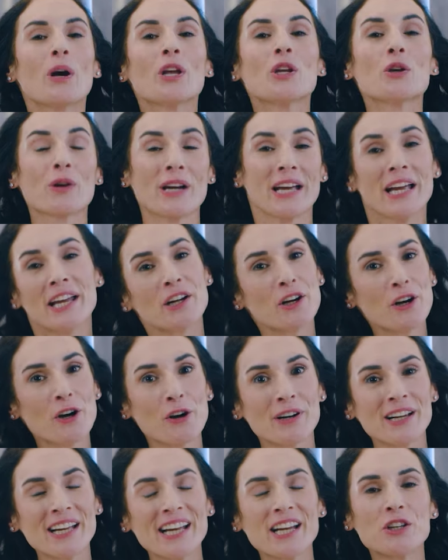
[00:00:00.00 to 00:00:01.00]
When you're in a
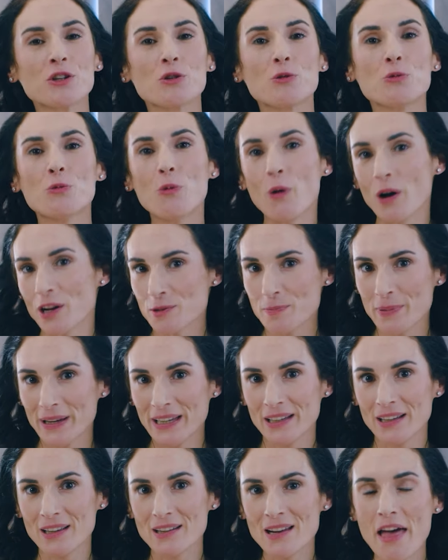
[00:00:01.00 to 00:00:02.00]
hurry and you want
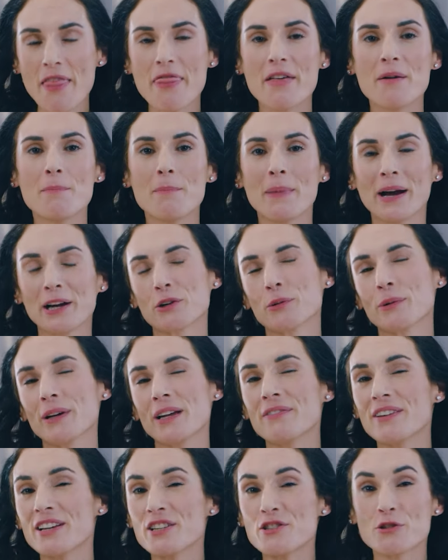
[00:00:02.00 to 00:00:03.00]
bacon, the
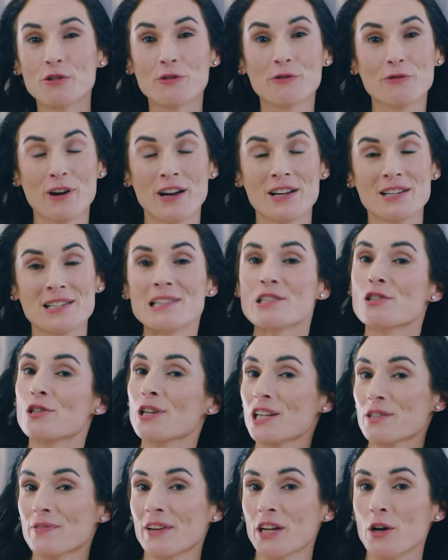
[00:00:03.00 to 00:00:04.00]
microwave is your friend. In
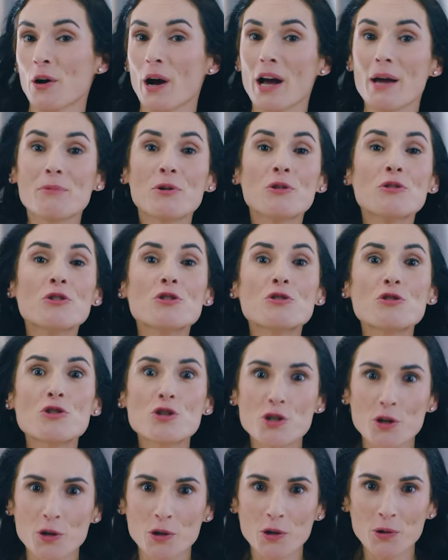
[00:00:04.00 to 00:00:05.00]
today's video, I'm going to show